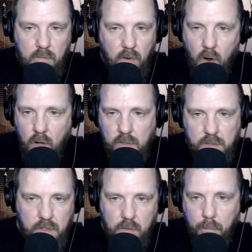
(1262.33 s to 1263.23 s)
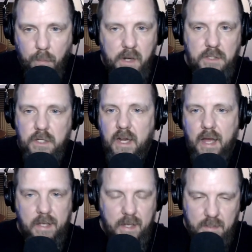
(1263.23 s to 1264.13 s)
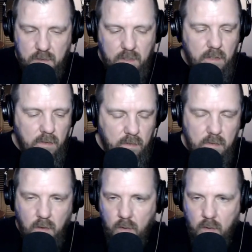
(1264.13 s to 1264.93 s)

are still preaching against it are the